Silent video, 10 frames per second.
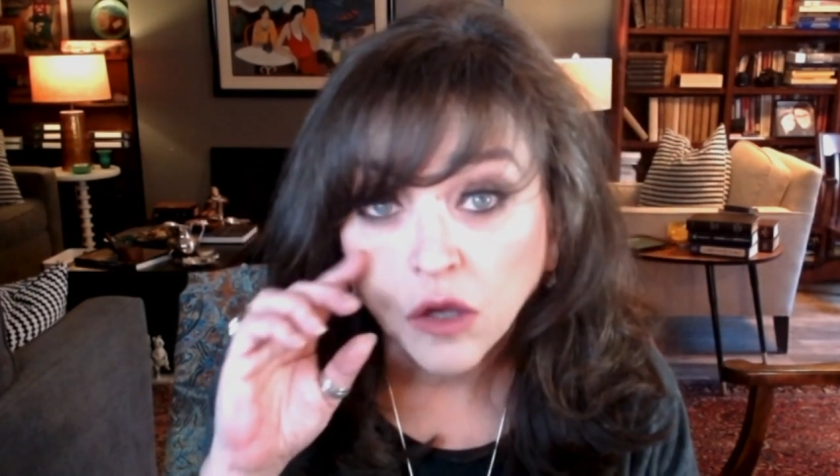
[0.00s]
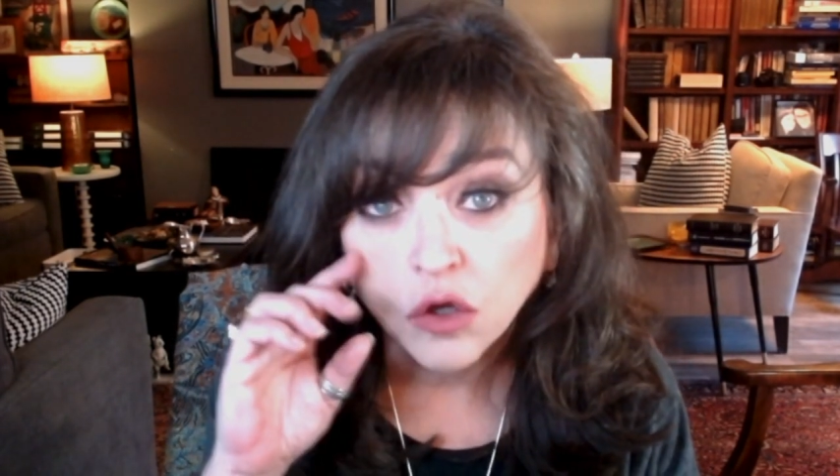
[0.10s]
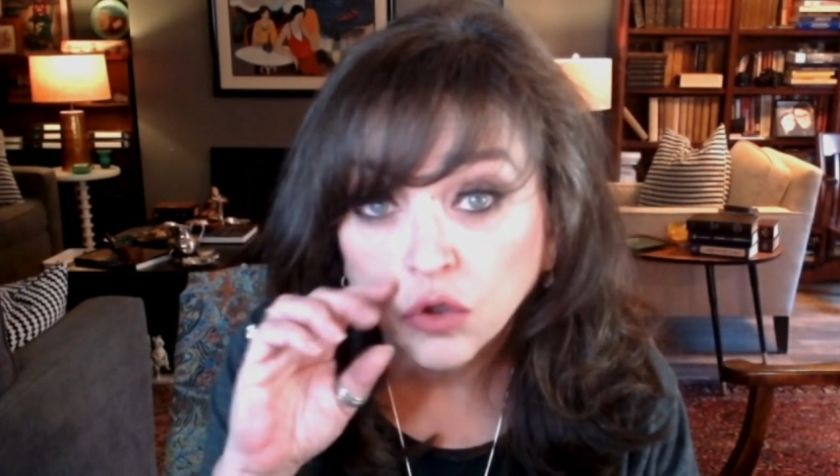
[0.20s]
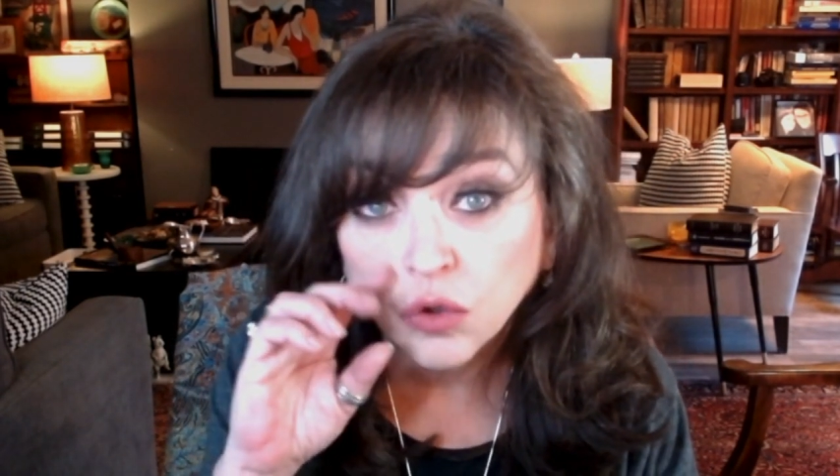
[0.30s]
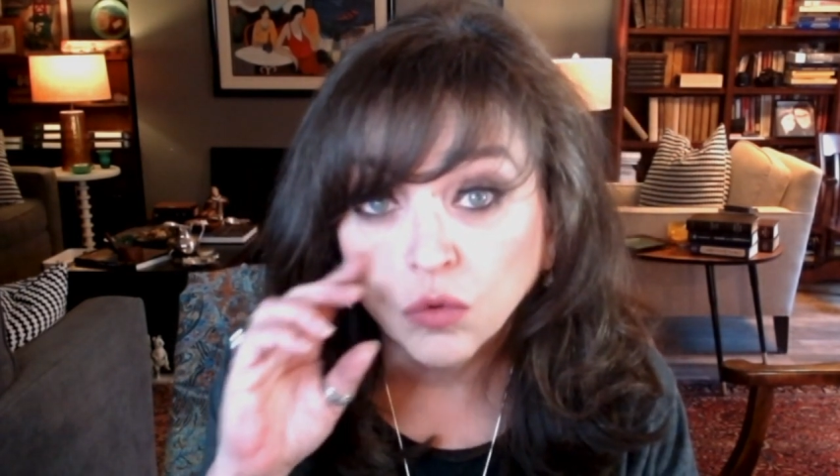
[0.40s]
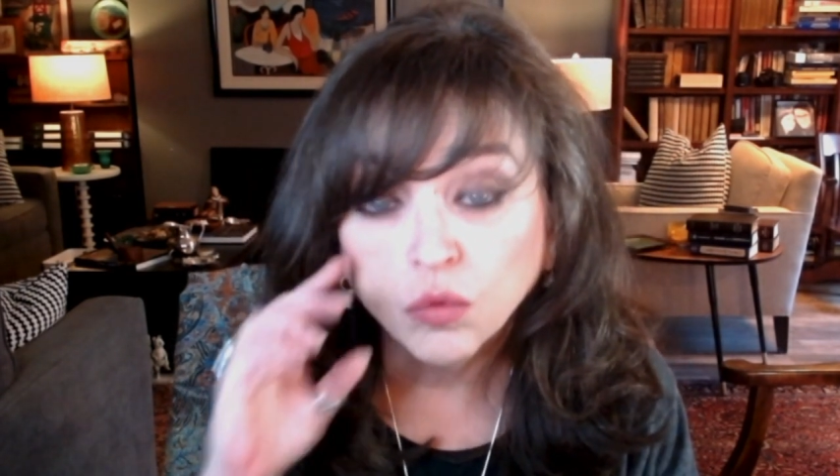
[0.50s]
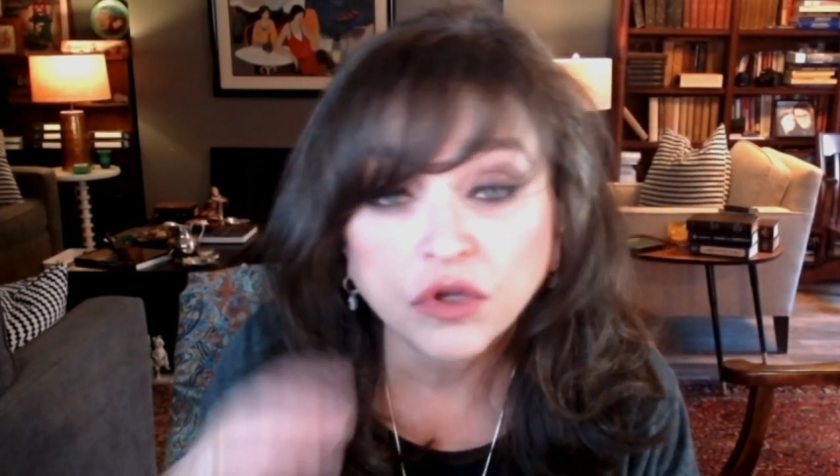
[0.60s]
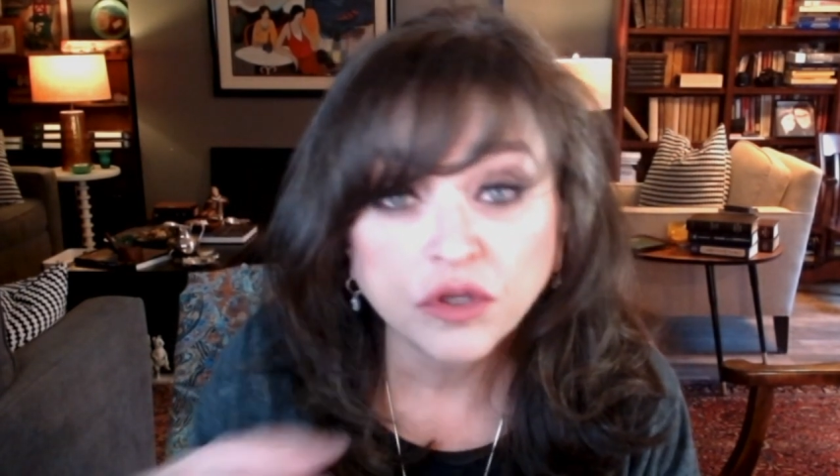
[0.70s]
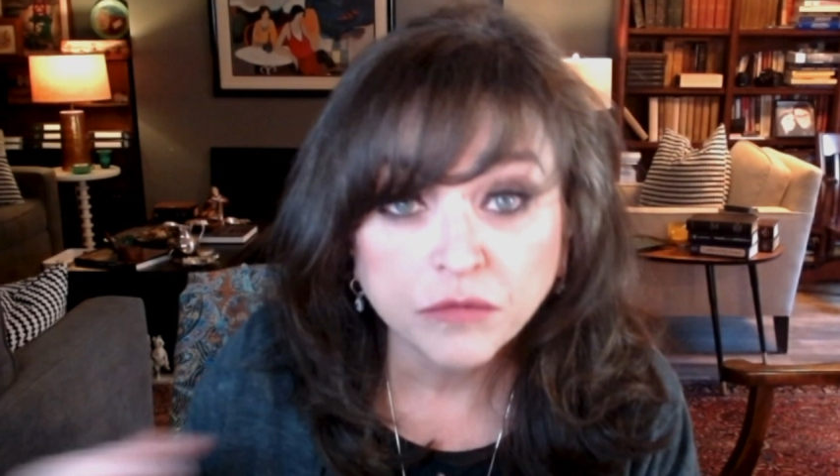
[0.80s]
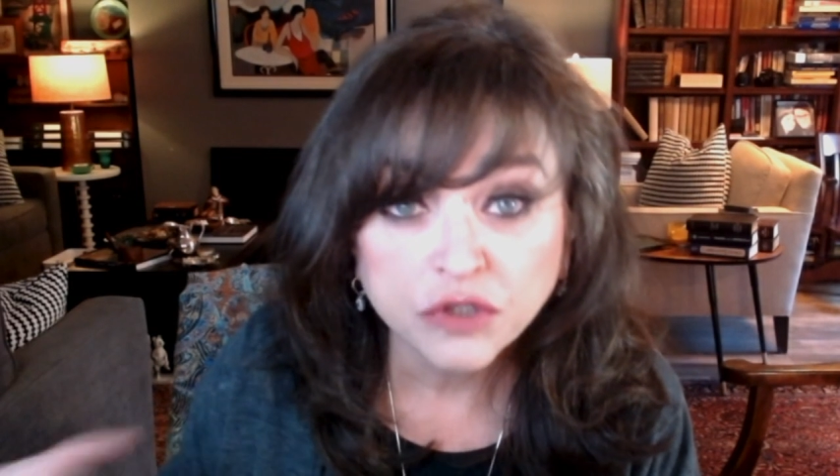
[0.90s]
who were
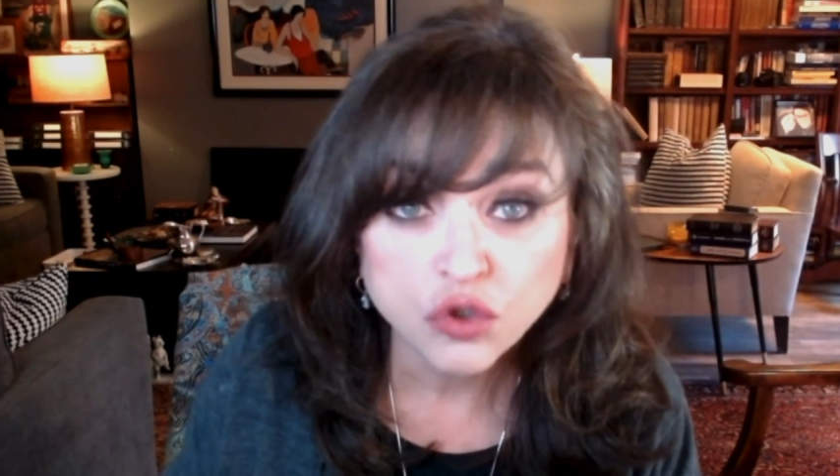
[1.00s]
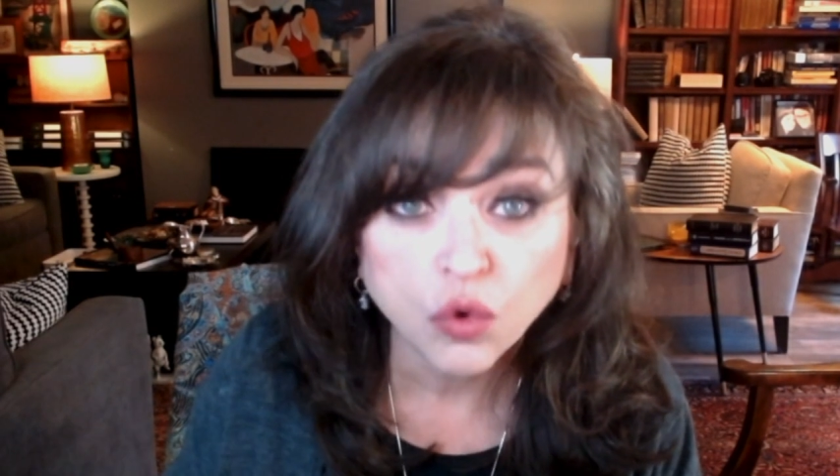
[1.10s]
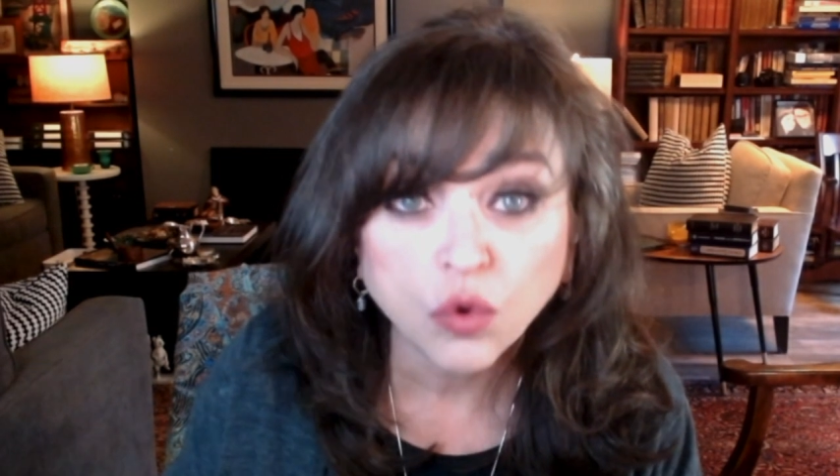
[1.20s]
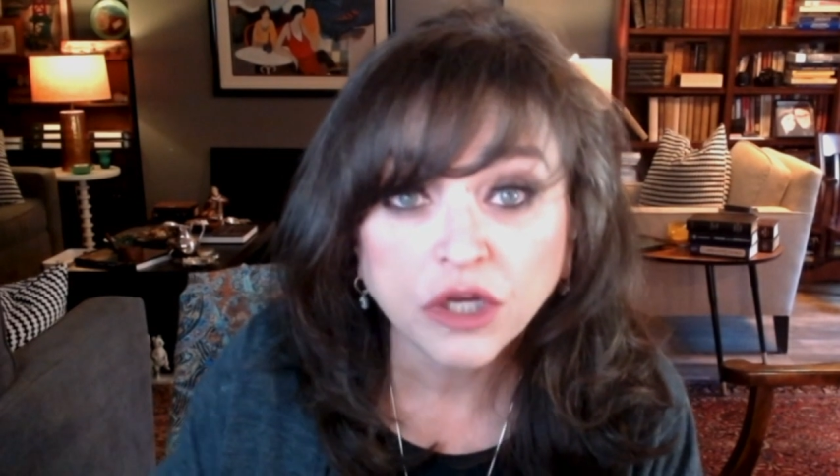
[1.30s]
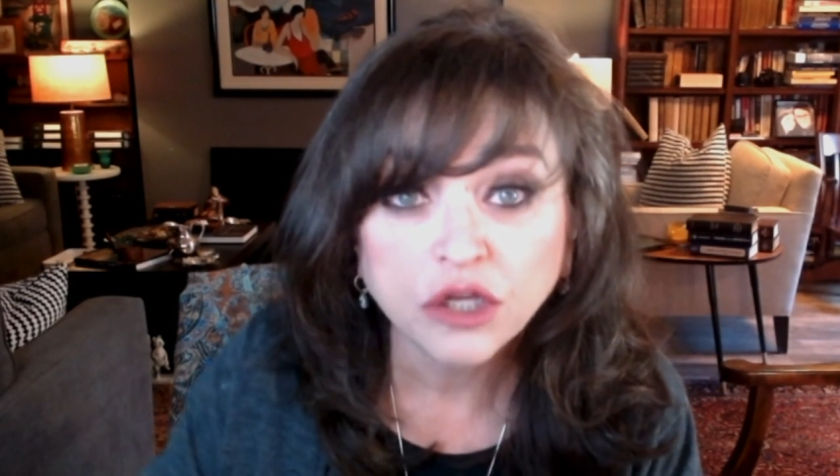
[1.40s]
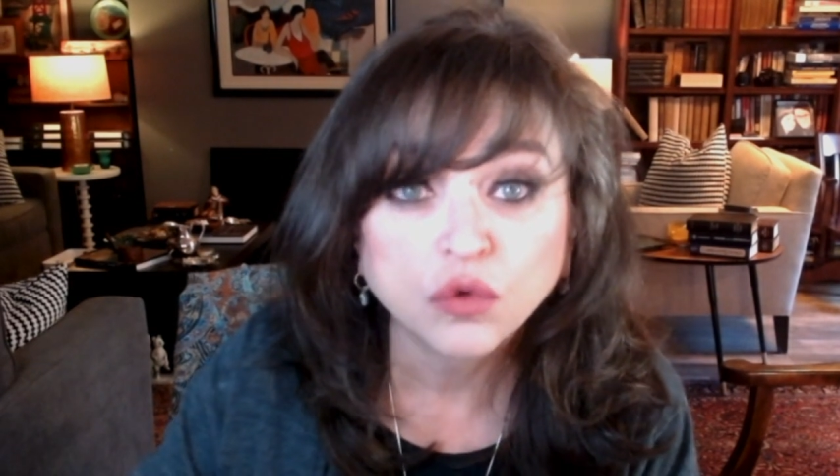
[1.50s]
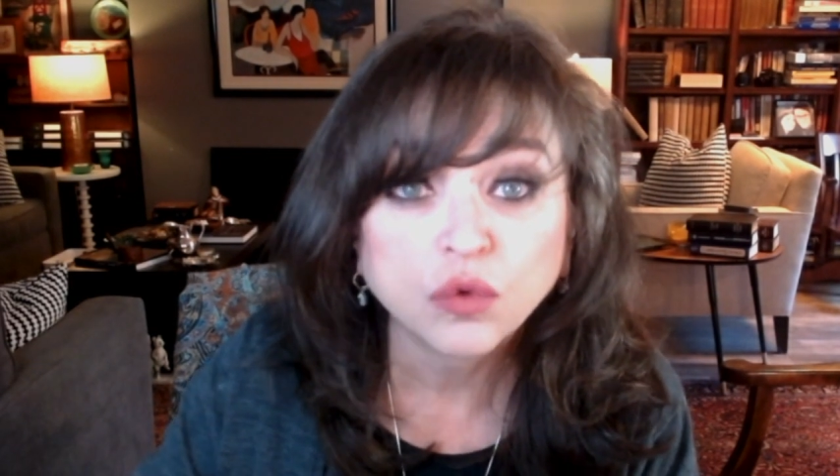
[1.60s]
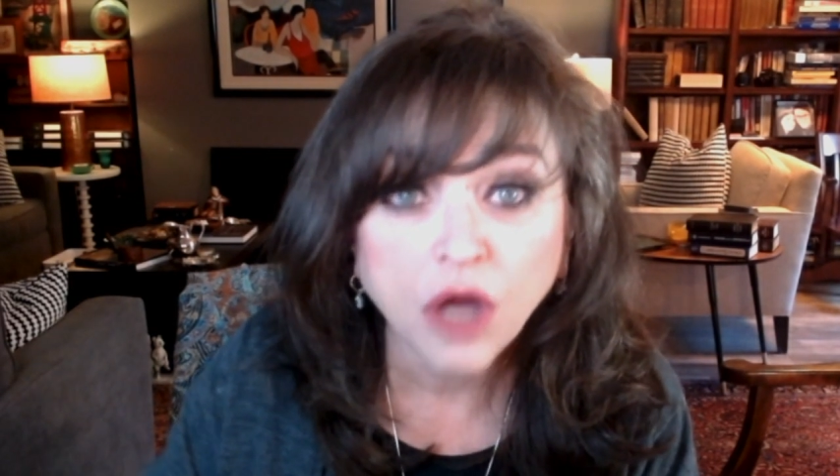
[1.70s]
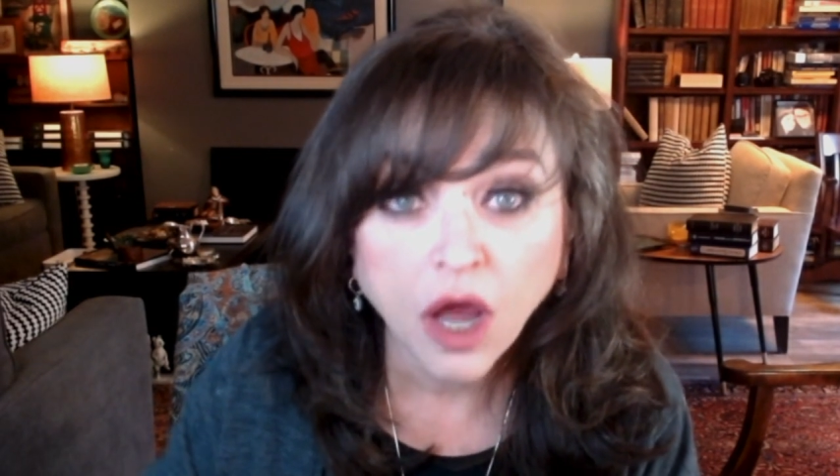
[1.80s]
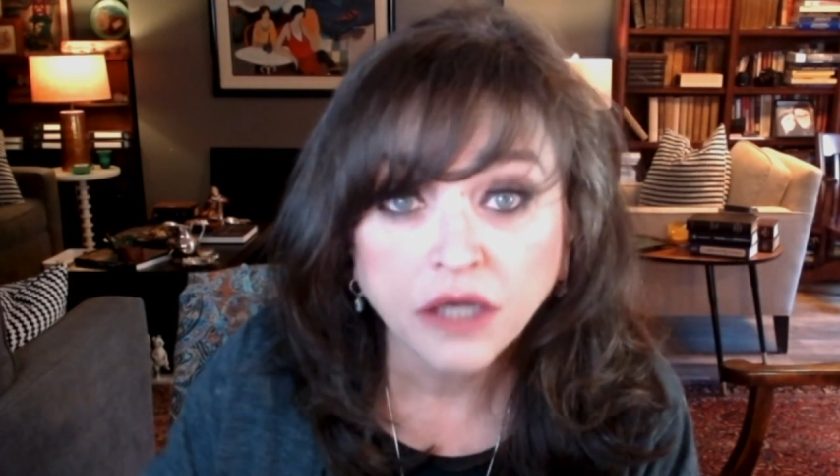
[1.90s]
the majority, who were
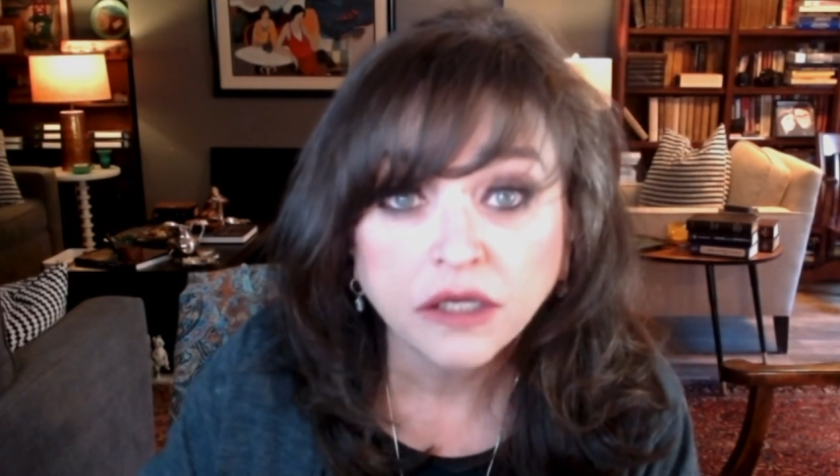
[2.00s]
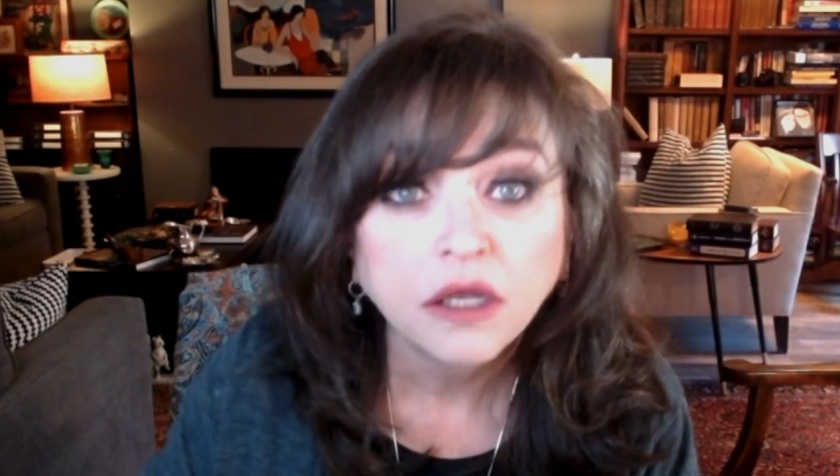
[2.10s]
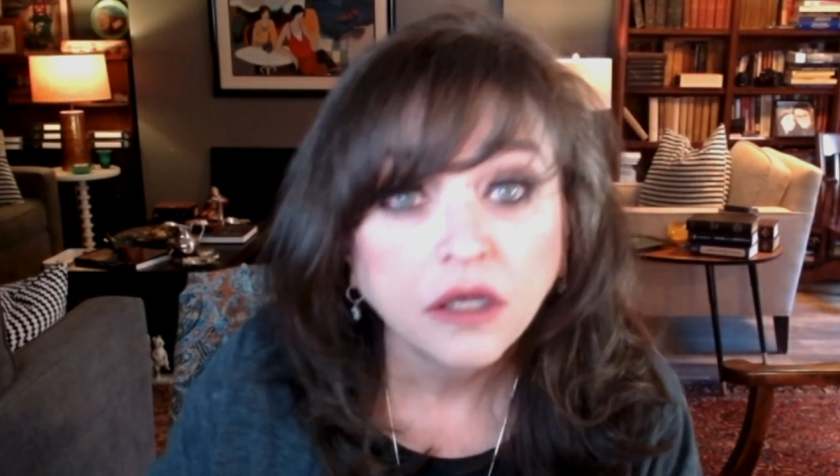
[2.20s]
not